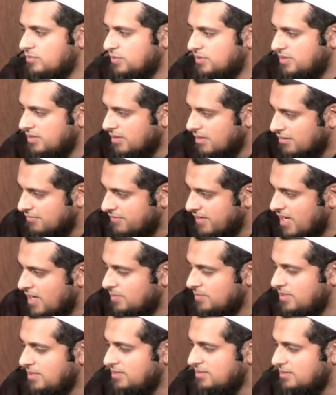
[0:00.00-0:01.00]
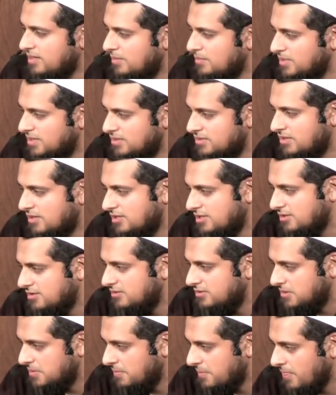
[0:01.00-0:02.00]
within our families, amongst our
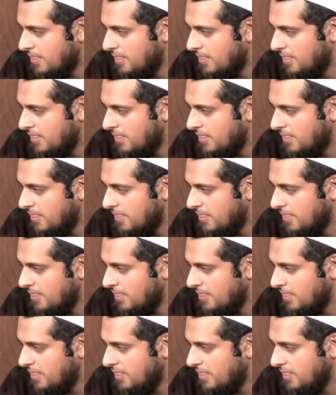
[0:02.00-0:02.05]
children.